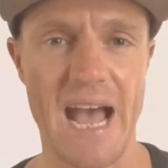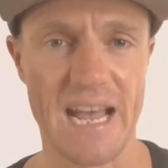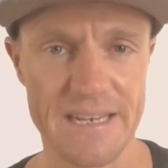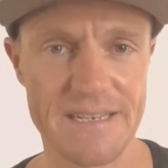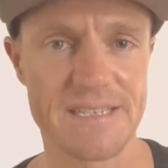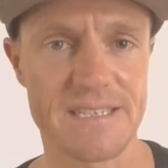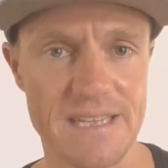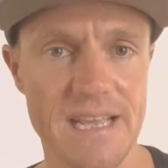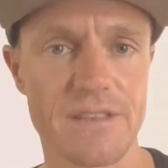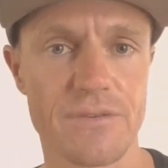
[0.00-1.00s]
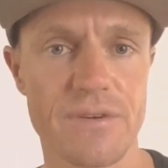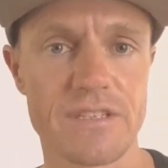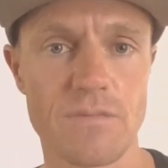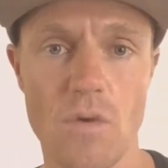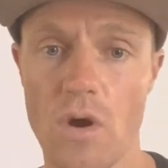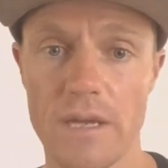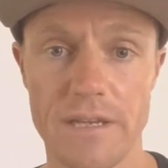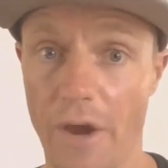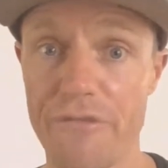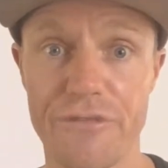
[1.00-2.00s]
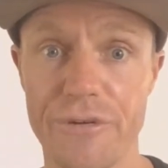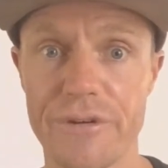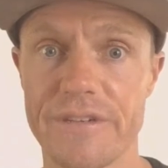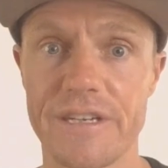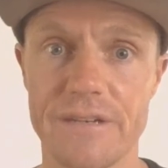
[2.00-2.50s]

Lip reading: understand the reason why, go for it.